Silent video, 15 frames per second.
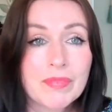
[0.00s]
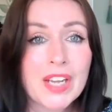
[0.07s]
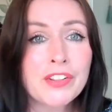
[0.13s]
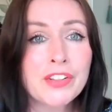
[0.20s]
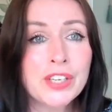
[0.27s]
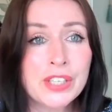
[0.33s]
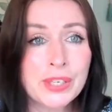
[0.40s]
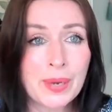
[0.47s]

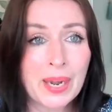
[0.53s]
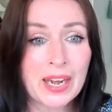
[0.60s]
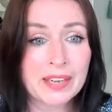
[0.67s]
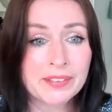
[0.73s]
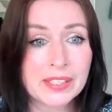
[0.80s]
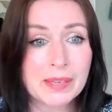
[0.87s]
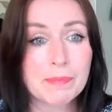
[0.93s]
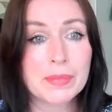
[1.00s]
that you
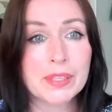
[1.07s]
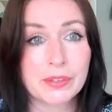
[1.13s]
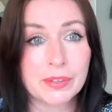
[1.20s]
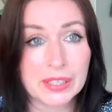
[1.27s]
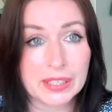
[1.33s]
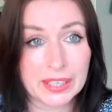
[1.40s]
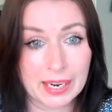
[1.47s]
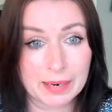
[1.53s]
have something you
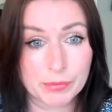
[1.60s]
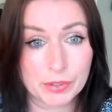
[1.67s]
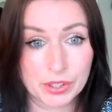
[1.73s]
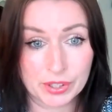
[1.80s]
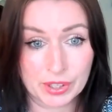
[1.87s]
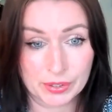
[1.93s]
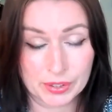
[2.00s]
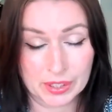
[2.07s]
can capture
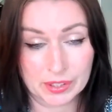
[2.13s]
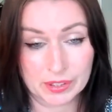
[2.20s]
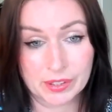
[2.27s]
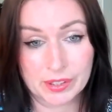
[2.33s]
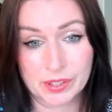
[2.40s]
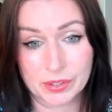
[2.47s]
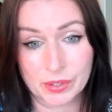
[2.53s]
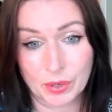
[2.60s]
those
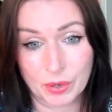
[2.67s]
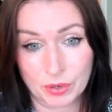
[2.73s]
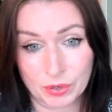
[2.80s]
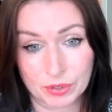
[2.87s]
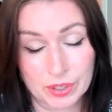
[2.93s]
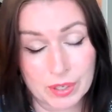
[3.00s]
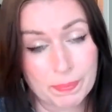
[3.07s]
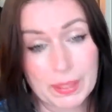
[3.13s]
answers
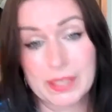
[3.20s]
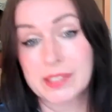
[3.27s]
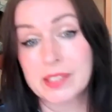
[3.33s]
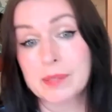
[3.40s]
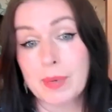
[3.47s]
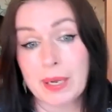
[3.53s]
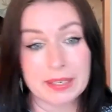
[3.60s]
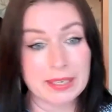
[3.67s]
on, plus
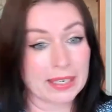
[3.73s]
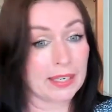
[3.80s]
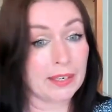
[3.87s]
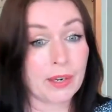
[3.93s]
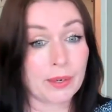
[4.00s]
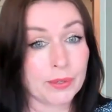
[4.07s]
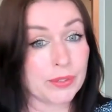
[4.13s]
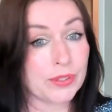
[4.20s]
as well any
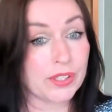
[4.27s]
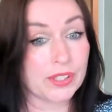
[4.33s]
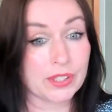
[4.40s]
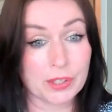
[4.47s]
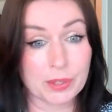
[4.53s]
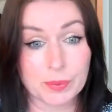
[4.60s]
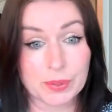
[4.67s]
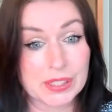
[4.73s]
notes
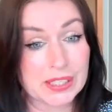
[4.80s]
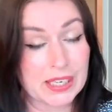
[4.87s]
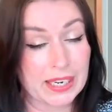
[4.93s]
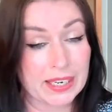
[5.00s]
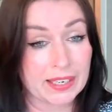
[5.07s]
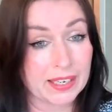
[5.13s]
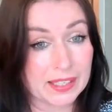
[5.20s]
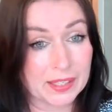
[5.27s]
that you want to
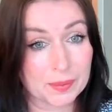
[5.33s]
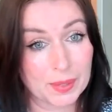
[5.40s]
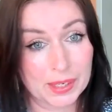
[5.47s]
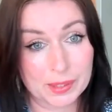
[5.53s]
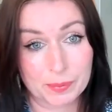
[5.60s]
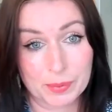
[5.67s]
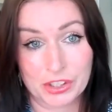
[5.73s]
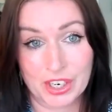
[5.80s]
take
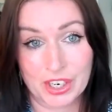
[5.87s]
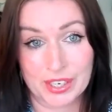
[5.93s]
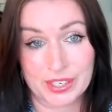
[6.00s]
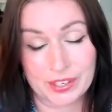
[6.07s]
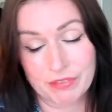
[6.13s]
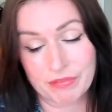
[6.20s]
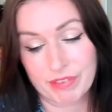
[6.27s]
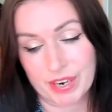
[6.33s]
as we
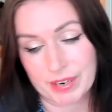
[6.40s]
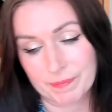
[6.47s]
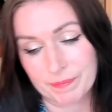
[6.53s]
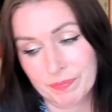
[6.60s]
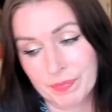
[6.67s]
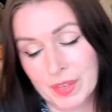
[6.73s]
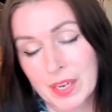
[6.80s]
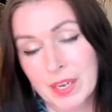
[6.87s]
journey through.
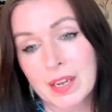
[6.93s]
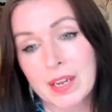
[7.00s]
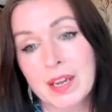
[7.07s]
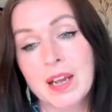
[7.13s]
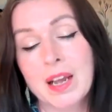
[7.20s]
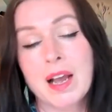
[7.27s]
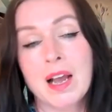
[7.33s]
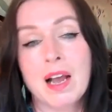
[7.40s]

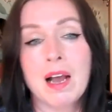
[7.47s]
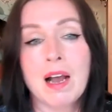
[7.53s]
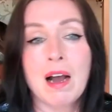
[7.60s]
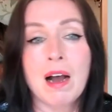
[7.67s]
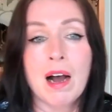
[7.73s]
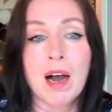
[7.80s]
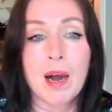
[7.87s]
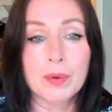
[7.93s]

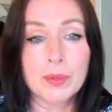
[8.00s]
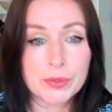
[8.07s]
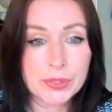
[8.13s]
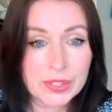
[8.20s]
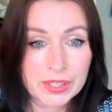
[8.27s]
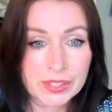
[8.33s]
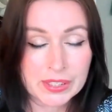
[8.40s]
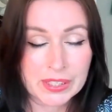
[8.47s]
I'll
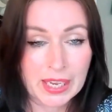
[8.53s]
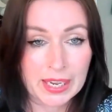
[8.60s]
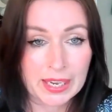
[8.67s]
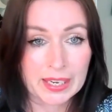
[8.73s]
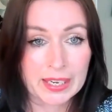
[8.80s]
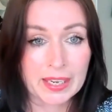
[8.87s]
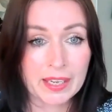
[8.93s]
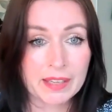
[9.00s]
also
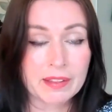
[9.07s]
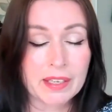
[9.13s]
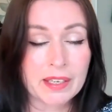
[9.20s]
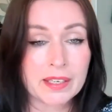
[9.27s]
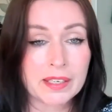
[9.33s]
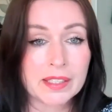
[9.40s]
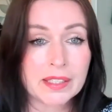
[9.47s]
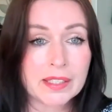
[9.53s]
say
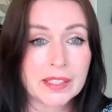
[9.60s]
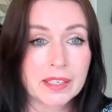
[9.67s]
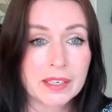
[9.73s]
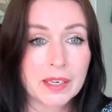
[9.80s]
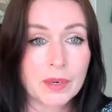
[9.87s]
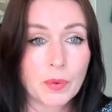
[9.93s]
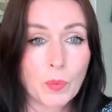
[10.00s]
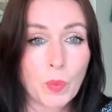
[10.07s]
that
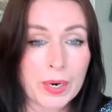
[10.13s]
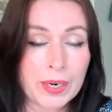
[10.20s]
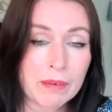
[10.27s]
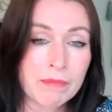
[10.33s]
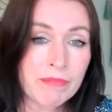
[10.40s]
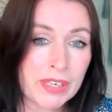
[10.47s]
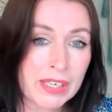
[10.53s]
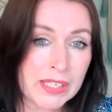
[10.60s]
when
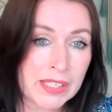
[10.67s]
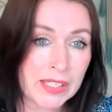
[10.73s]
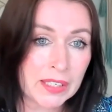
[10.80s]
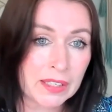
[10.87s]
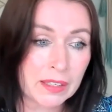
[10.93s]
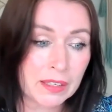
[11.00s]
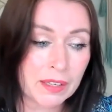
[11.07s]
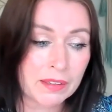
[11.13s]
I'm
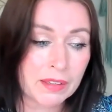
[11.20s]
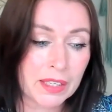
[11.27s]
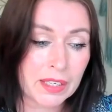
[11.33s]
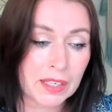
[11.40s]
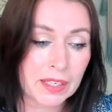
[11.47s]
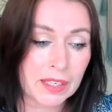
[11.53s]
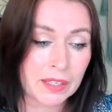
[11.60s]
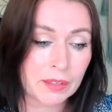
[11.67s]
reading
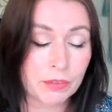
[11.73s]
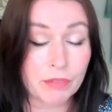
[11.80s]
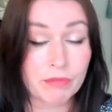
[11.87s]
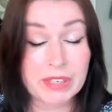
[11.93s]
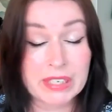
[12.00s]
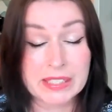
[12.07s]
I'm not